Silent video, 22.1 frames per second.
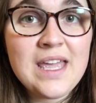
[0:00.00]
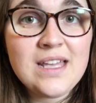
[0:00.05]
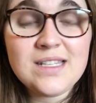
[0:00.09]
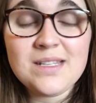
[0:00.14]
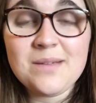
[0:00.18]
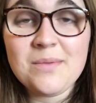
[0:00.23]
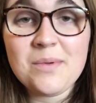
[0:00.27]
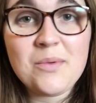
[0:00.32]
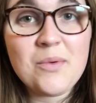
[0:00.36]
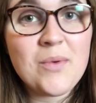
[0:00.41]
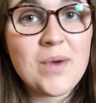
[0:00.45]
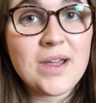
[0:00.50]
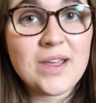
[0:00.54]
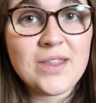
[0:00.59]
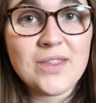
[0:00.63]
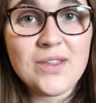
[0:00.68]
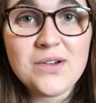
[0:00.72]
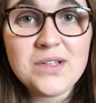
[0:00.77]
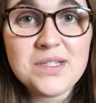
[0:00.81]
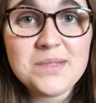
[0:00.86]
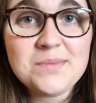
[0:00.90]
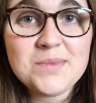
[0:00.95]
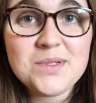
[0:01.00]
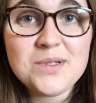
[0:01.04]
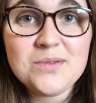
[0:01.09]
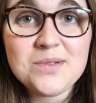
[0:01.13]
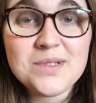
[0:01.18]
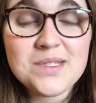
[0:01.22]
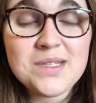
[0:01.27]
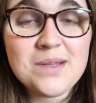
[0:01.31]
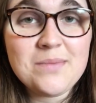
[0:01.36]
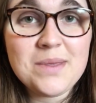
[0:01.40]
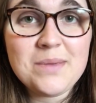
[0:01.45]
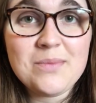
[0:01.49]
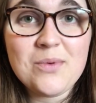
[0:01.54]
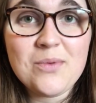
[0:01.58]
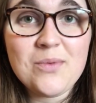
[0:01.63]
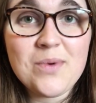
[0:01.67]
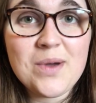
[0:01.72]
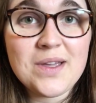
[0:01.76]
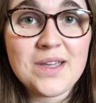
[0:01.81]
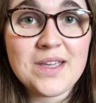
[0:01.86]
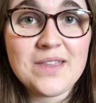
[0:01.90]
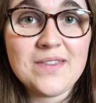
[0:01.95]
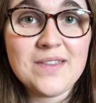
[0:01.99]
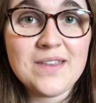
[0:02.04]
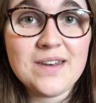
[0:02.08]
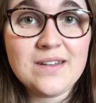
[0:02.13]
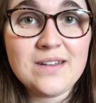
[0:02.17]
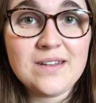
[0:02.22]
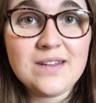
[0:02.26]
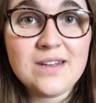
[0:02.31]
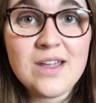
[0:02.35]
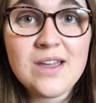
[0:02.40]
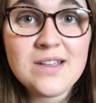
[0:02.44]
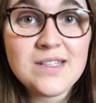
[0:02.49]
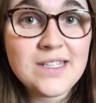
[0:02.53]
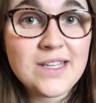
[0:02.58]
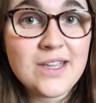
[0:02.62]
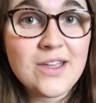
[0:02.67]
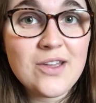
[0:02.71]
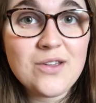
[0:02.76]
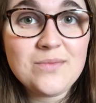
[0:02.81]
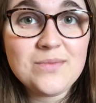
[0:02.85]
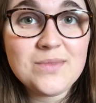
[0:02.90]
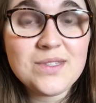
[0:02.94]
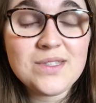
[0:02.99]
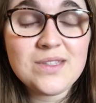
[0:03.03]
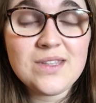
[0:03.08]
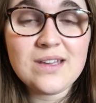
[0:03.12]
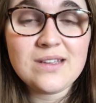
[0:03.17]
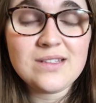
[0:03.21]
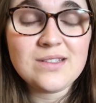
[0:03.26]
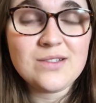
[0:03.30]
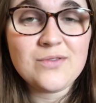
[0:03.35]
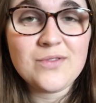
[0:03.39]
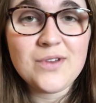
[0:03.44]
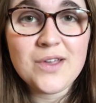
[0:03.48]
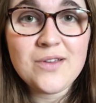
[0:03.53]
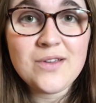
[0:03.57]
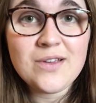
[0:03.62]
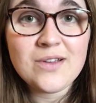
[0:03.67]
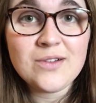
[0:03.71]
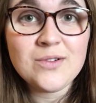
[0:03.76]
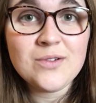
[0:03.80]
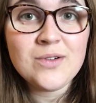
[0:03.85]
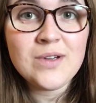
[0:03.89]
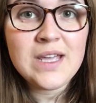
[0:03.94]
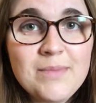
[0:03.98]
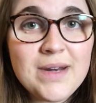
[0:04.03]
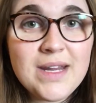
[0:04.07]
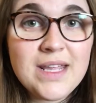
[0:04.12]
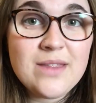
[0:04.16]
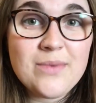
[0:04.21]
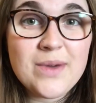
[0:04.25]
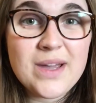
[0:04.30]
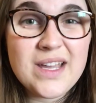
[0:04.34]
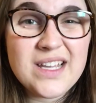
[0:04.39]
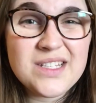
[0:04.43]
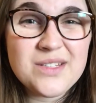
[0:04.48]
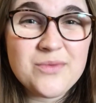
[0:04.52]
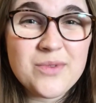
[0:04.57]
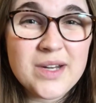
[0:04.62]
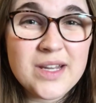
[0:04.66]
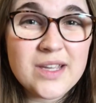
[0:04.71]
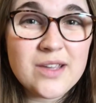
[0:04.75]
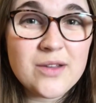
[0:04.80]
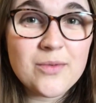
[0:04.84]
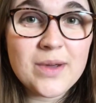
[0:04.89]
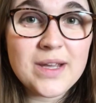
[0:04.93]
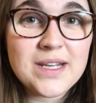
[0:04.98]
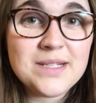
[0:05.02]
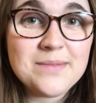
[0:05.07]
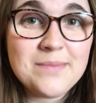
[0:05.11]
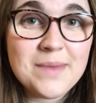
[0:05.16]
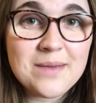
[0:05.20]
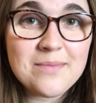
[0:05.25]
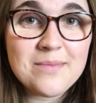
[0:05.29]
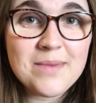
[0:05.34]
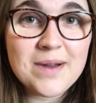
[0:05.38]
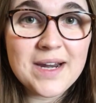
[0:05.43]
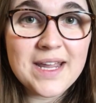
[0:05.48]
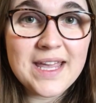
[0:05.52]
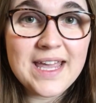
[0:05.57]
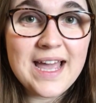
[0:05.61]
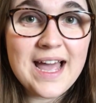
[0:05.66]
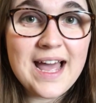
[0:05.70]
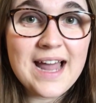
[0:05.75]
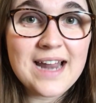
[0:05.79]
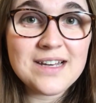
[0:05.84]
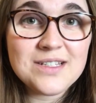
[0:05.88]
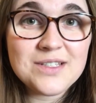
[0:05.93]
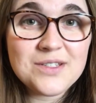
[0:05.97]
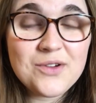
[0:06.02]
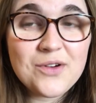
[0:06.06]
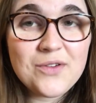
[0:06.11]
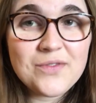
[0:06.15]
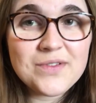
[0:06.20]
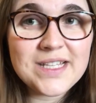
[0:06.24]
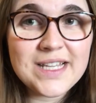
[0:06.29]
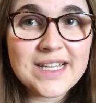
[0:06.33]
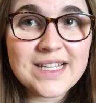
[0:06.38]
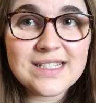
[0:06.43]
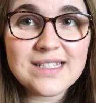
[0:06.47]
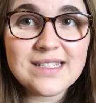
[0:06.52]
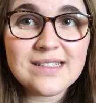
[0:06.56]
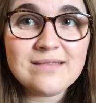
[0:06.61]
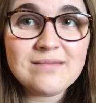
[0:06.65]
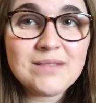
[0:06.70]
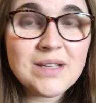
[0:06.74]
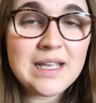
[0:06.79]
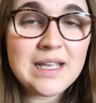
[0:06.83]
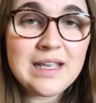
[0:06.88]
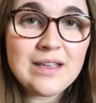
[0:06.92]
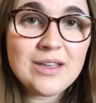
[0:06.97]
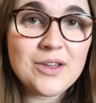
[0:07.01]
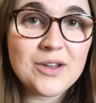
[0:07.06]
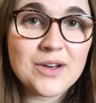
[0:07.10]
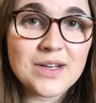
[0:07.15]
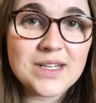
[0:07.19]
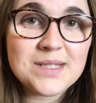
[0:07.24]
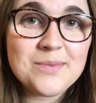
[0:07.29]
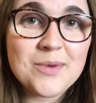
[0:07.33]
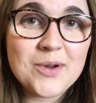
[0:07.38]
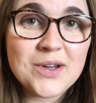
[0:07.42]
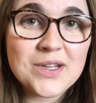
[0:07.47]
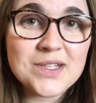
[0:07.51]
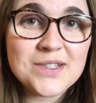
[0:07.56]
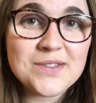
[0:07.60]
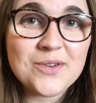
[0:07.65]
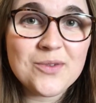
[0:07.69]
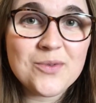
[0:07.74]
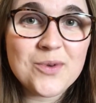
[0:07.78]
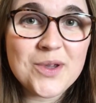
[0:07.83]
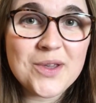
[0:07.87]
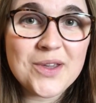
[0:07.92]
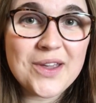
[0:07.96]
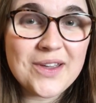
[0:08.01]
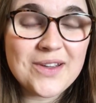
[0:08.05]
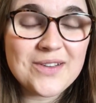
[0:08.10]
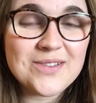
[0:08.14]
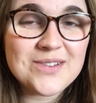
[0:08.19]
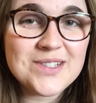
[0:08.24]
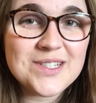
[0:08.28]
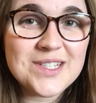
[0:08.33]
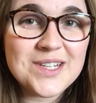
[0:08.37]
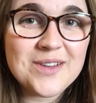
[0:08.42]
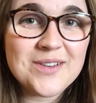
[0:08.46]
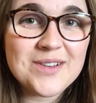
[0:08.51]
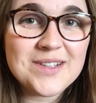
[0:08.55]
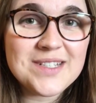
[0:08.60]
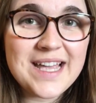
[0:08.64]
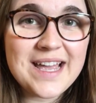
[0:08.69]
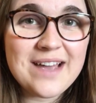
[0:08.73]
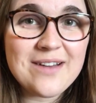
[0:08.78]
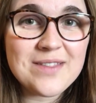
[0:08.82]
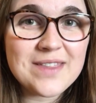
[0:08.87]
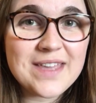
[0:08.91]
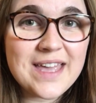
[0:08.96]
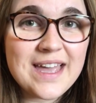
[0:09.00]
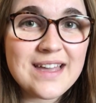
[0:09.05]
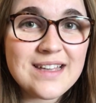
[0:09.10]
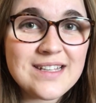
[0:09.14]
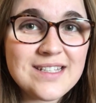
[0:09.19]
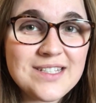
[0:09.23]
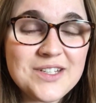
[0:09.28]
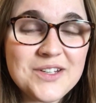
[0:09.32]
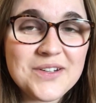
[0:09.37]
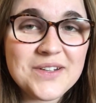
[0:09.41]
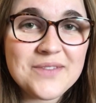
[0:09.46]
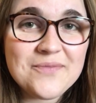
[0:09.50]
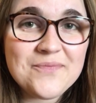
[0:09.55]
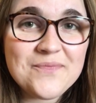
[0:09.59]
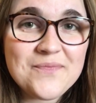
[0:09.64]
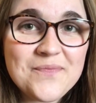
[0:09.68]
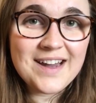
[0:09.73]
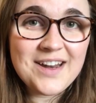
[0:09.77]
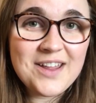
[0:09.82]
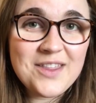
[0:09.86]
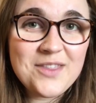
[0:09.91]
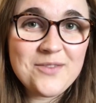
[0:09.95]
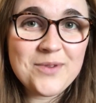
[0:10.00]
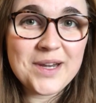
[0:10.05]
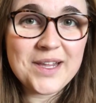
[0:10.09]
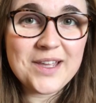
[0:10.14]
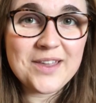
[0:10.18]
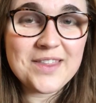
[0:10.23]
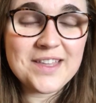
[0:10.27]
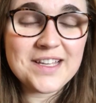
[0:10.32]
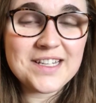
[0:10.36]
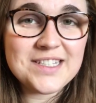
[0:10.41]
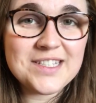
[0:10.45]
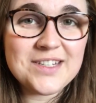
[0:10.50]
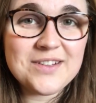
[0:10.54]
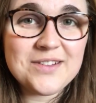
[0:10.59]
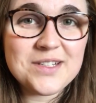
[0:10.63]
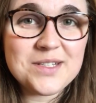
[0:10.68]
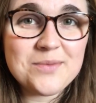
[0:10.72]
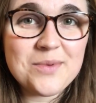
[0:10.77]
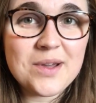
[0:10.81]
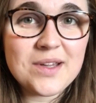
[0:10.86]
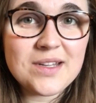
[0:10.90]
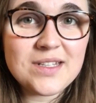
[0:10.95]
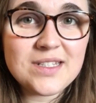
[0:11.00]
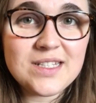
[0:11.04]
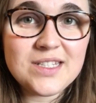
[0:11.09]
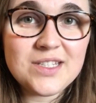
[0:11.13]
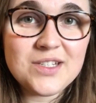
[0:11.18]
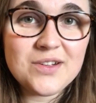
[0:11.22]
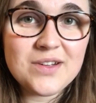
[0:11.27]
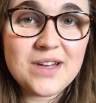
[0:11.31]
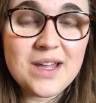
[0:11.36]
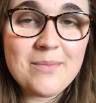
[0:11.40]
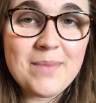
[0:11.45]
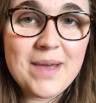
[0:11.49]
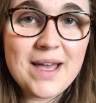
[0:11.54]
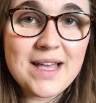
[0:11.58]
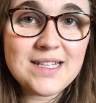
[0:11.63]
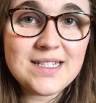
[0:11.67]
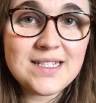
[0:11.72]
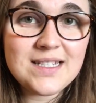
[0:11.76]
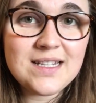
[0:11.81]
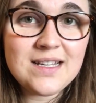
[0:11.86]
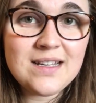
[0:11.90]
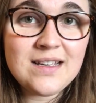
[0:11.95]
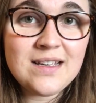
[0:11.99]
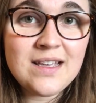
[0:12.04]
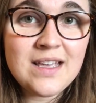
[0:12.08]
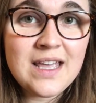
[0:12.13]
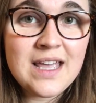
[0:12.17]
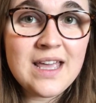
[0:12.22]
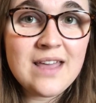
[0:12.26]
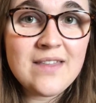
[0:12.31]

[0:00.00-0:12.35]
Some people work in the hospital, some people work in the nursing homes that are sort of local, but either way it's a really good way to make money, and obviously it's good experience for what you're going on to do as a healthcare student. Another really good thing to do is to work as a student ambassador.